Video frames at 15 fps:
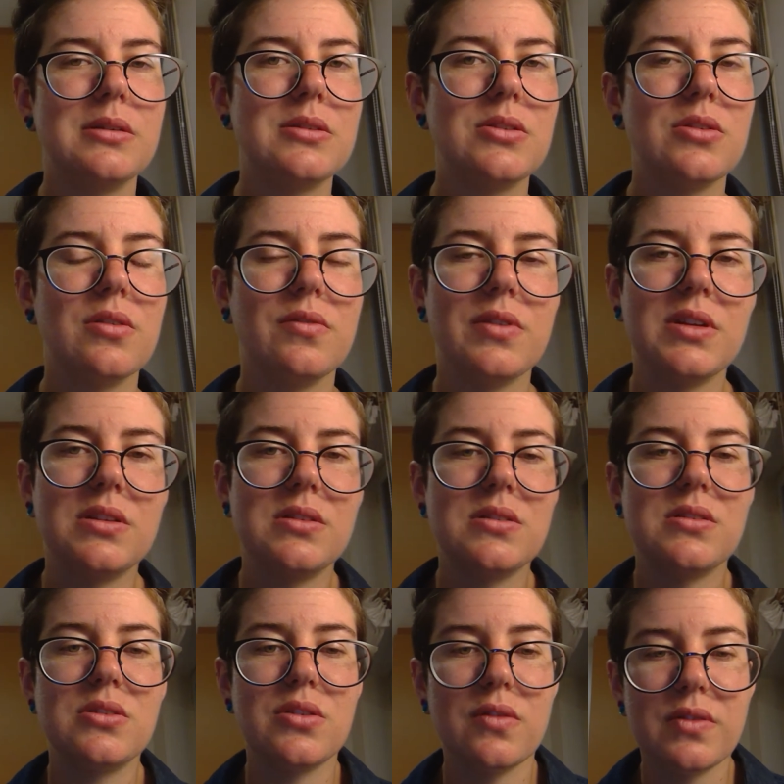surface,
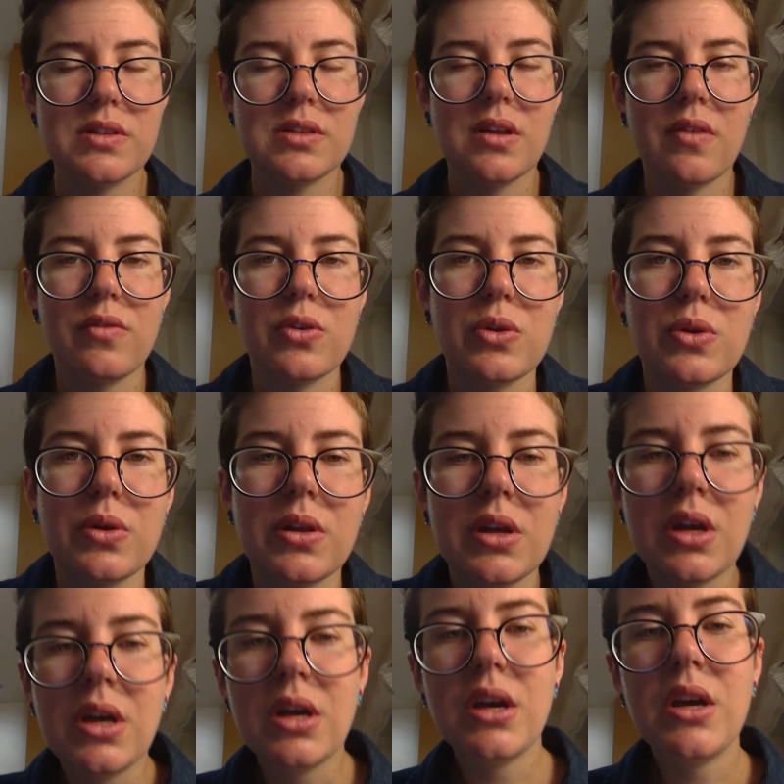surface level,
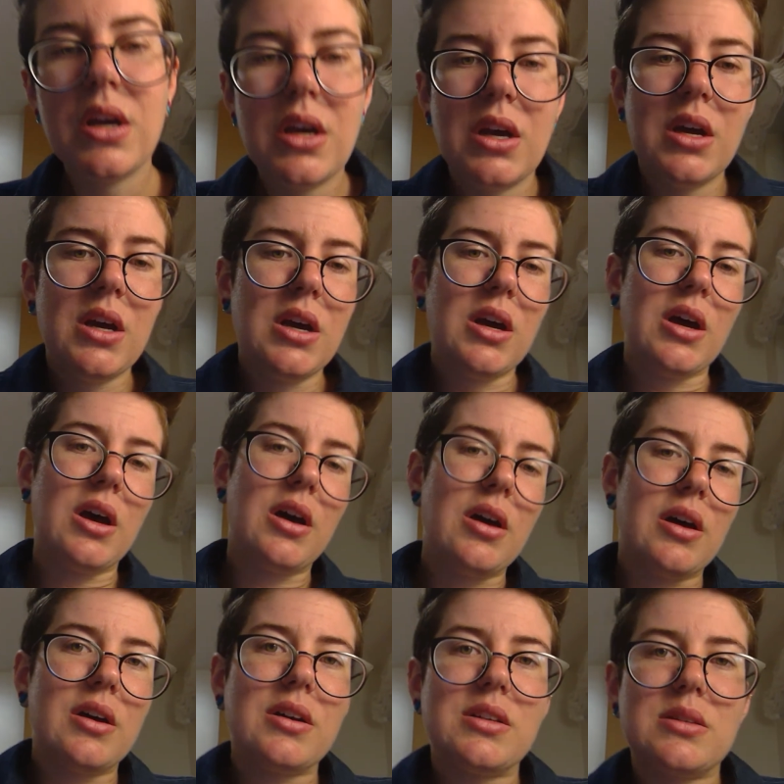uh,